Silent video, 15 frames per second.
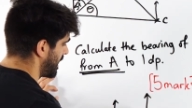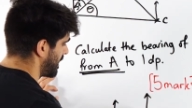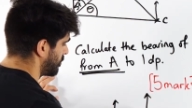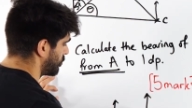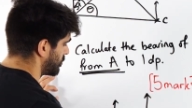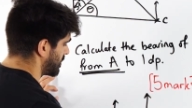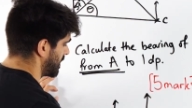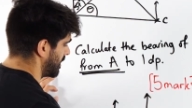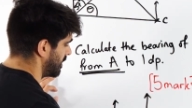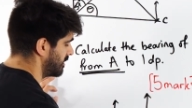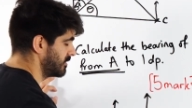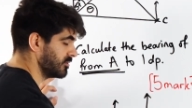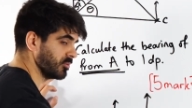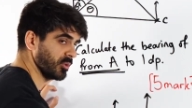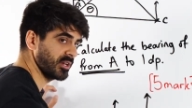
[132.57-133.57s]
angles here,
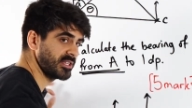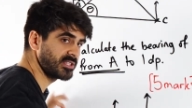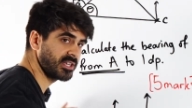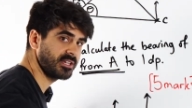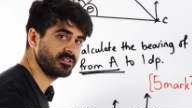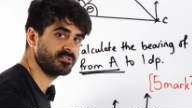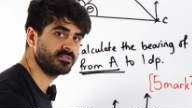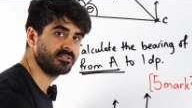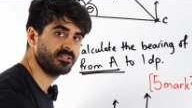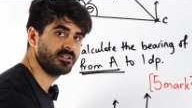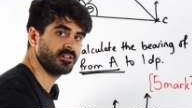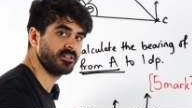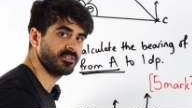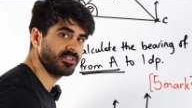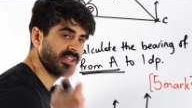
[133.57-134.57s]
what is it?
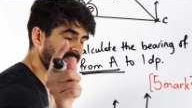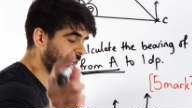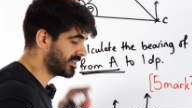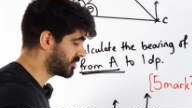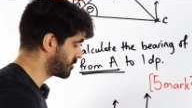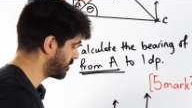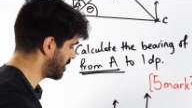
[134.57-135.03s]
They add to